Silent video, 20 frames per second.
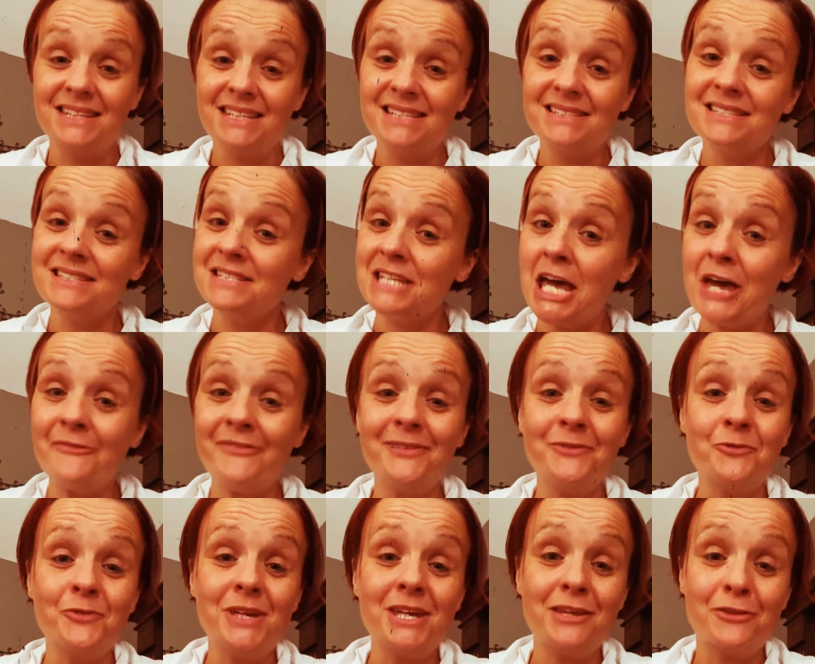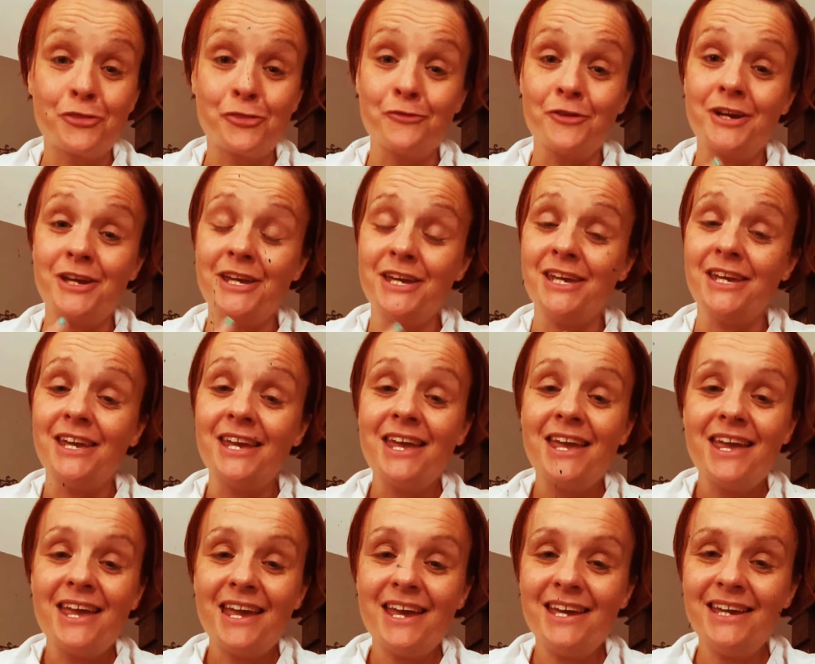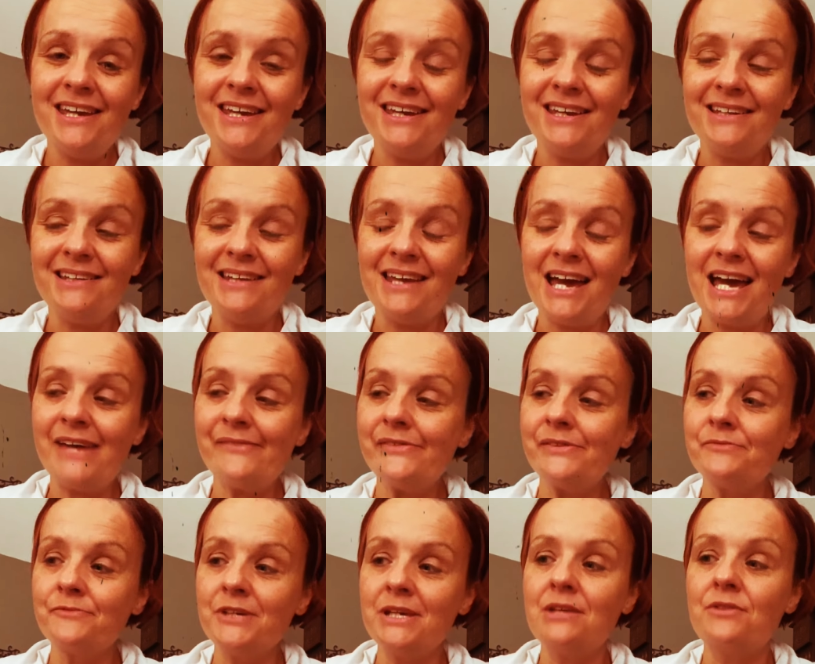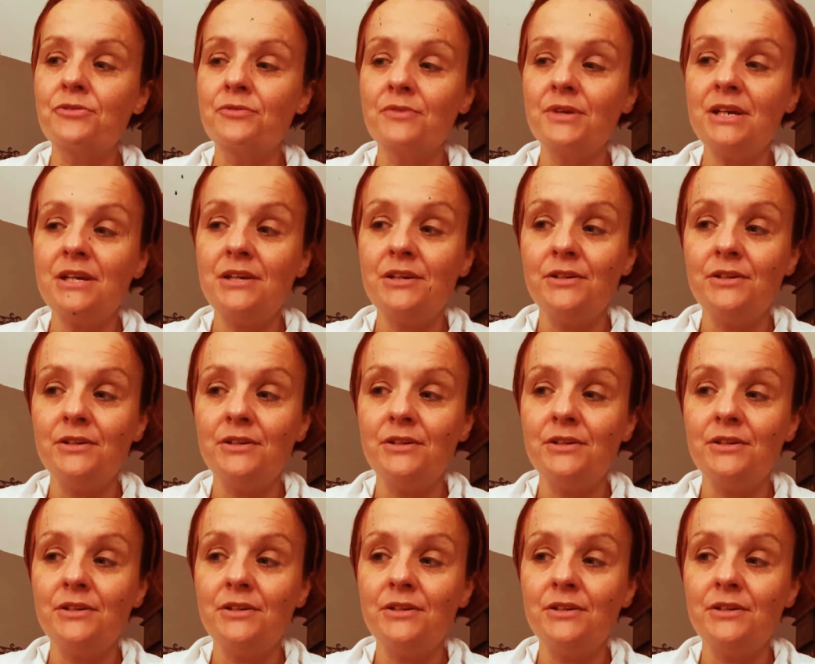this is having week 3 and having week 3,